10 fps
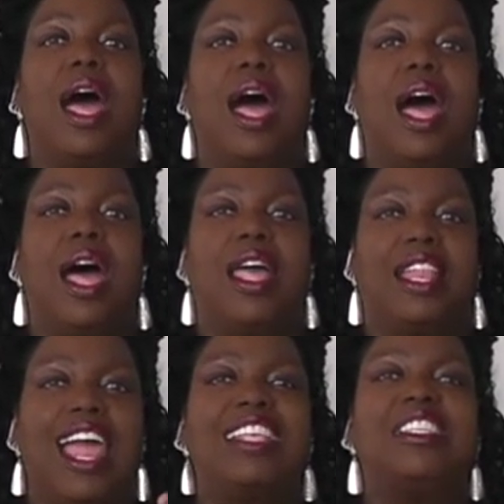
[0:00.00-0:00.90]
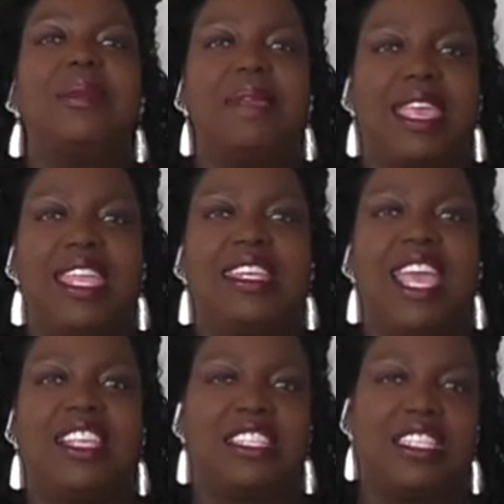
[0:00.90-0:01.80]
glycemic
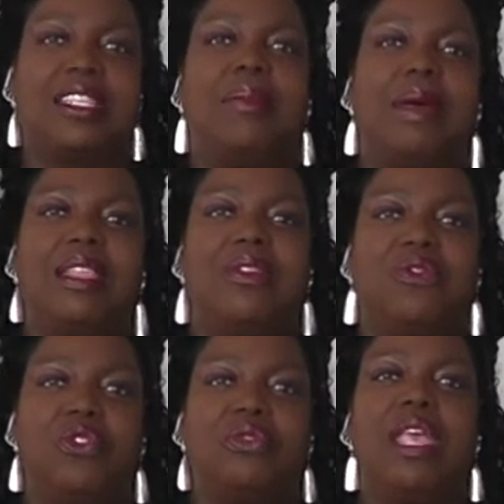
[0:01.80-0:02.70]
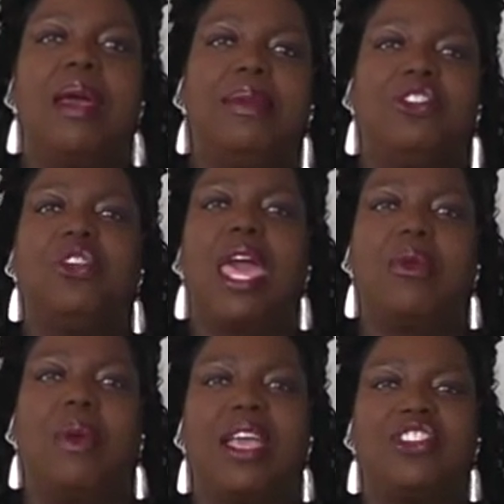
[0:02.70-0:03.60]
index than some other fruits, but you got
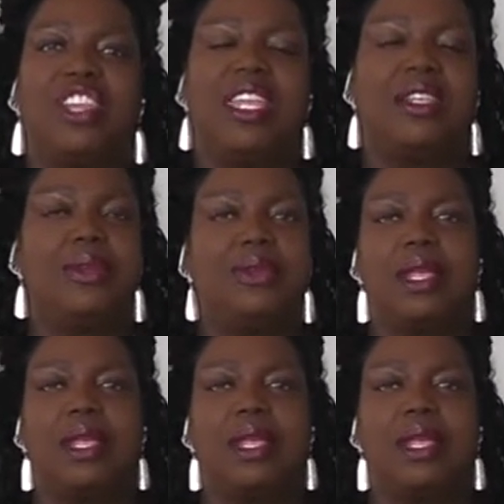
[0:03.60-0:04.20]
to watch that too.